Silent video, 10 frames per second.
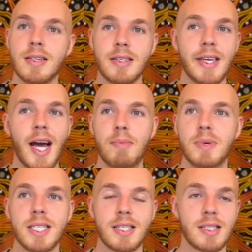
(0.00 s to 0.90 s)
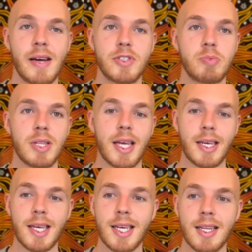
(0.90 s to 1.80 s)
yeah, basically I've just been like
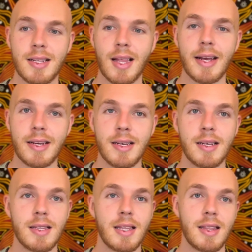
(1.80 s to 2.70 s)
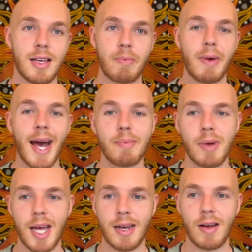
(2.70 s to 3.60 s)
eating like a
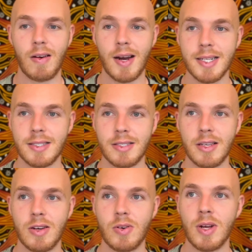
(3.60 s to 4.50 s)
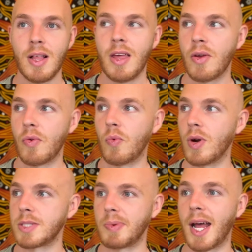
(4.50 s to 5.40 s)
madman, all right? So
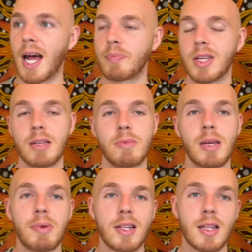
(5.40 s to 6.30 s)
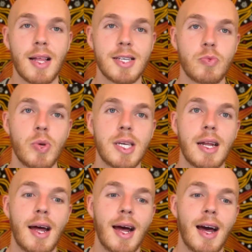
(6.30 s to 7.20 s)
what's been happening to me about the last week and
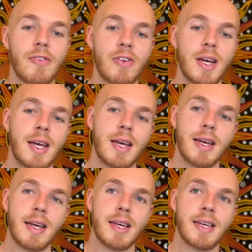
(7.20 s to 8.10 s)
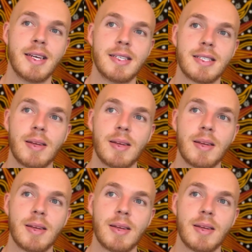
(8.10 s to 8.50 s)
a half is